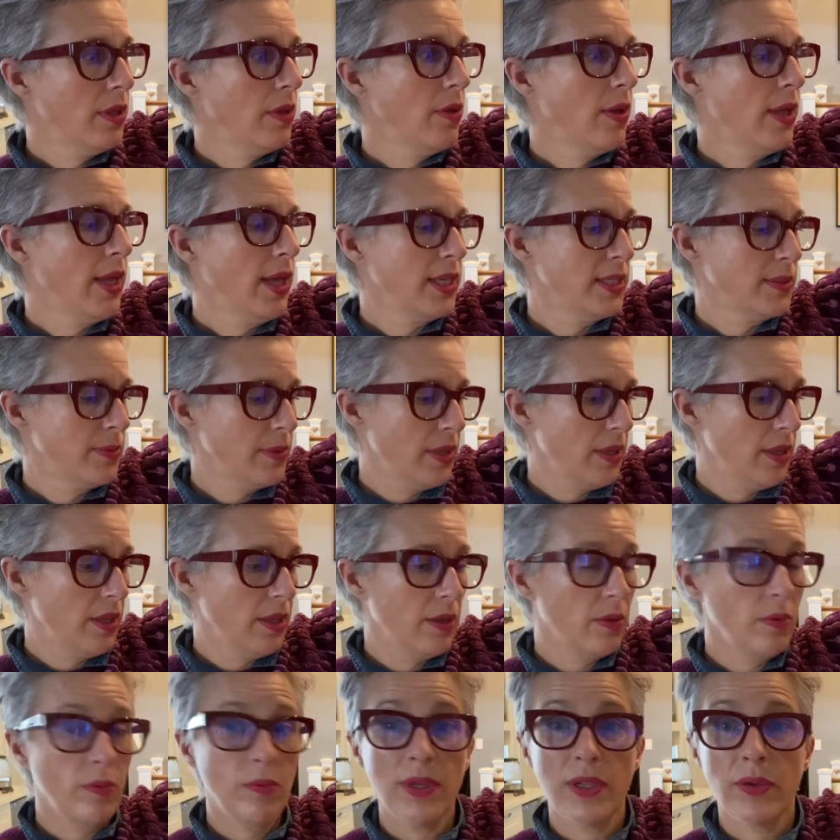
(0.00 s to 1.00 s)
as
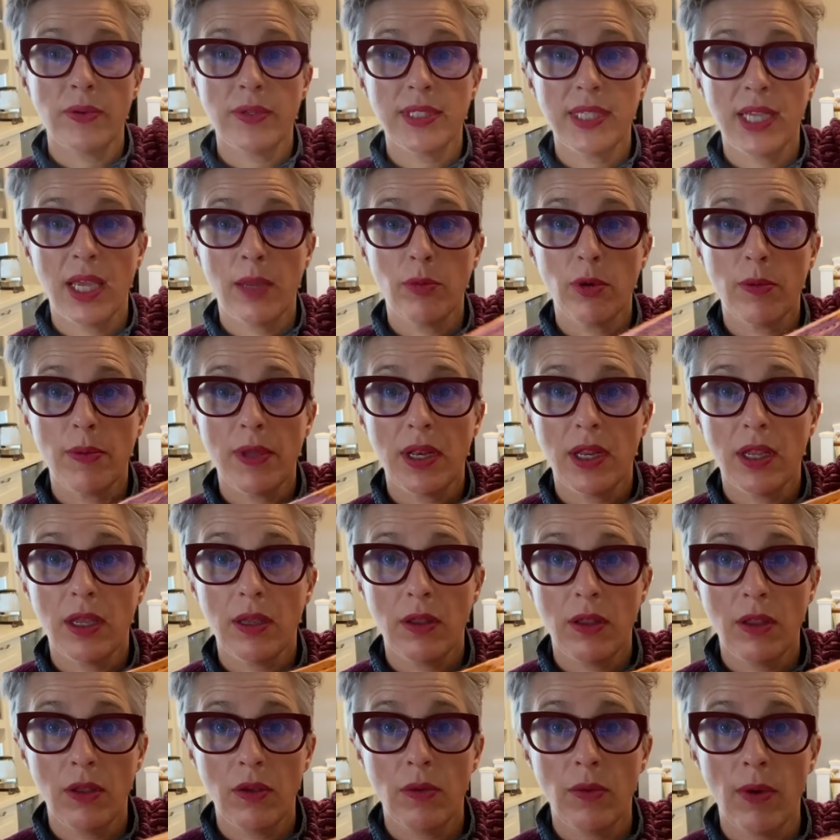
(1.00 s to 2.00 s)
we would say in Bermuda,
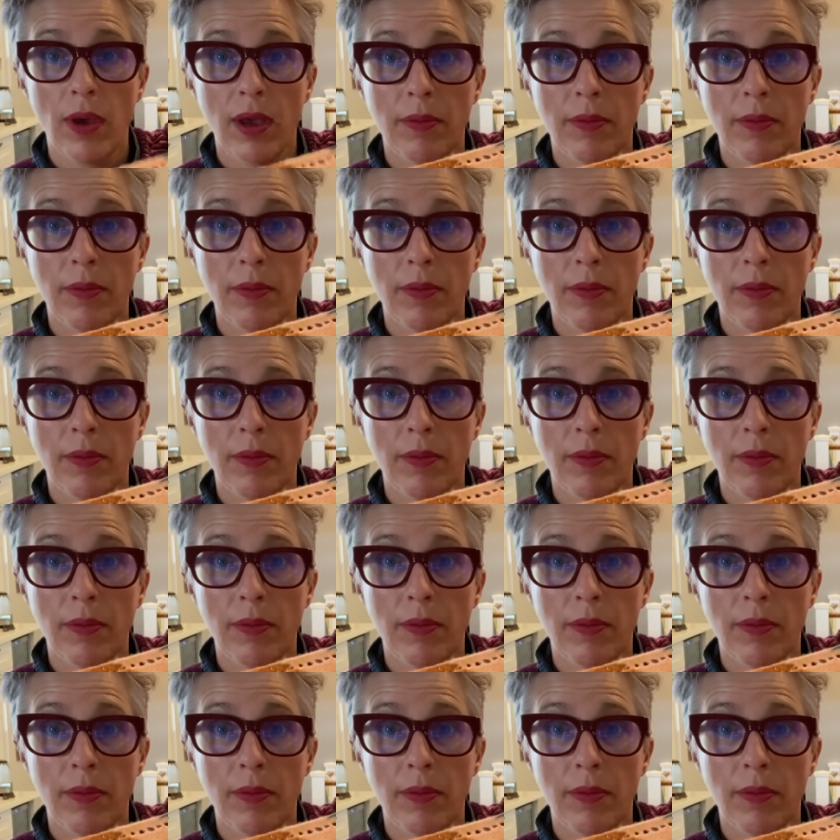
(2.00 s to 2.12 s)
you